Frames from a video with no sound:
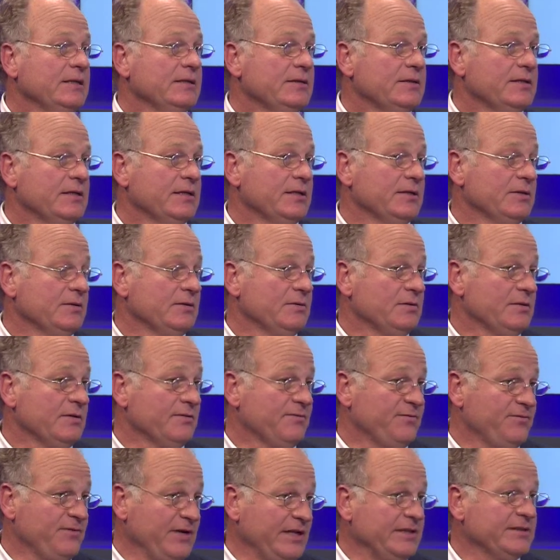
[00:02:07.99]
the
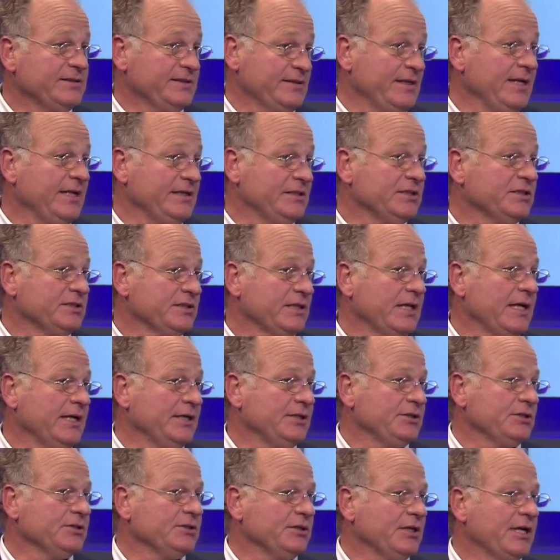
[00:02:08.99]
fence
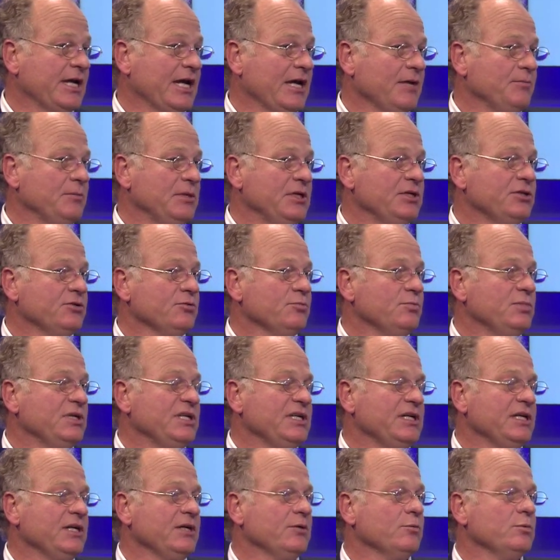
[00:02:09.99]
legislation came into
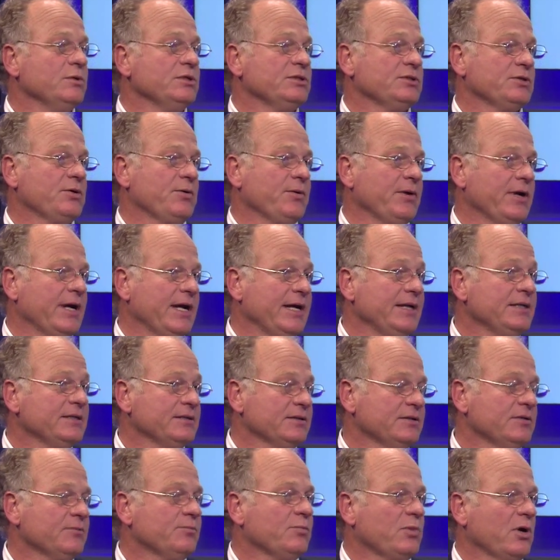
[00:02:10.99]
being, which
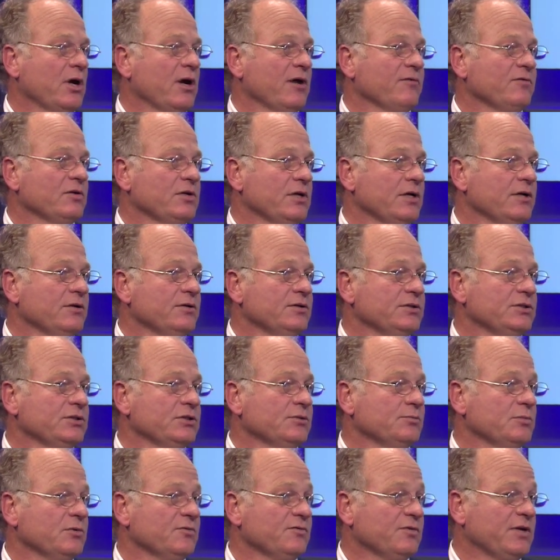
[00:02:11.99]
created the private
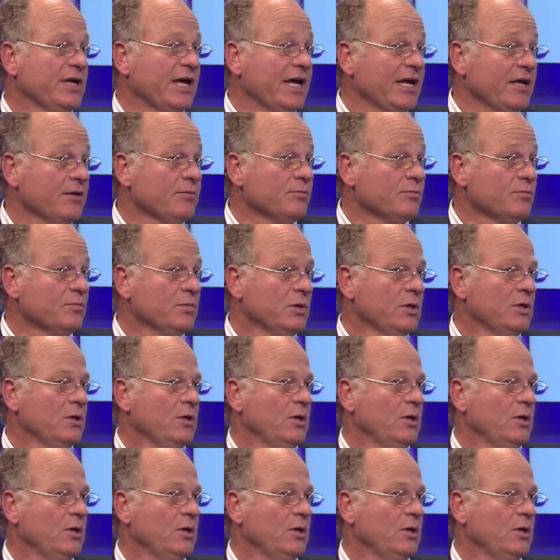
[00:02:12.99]
ownership of game,